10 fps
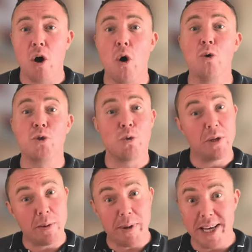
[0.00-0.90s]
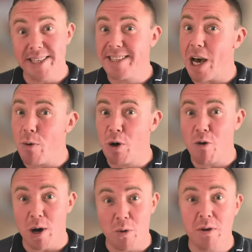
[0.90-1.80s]
also with a bit of
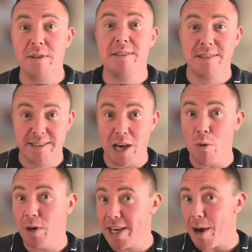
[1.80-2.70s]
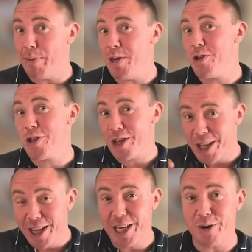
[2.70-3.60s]
sauerkraut, sour cabbage
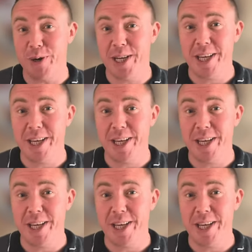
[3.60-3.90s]
liquid,